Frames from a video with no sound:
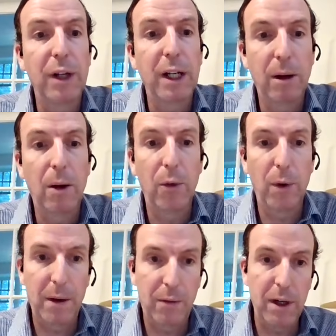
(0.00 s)
free growth
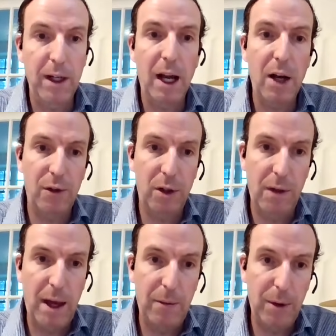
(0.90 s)
where the free cash
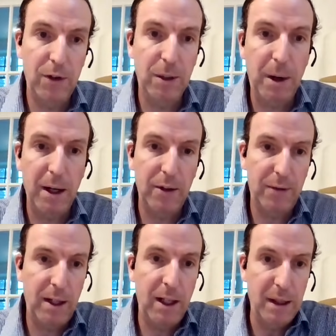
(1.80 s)
flow of that producing mine
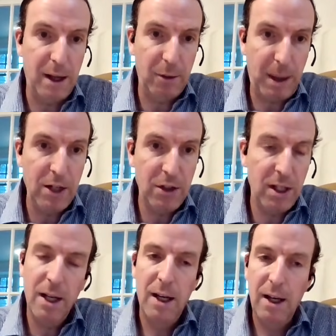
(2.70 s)
is funding the
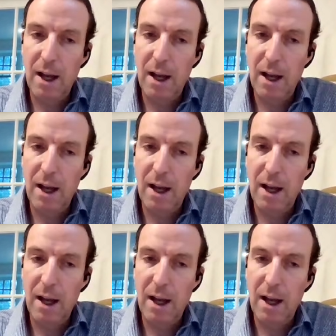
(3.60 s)
expansion.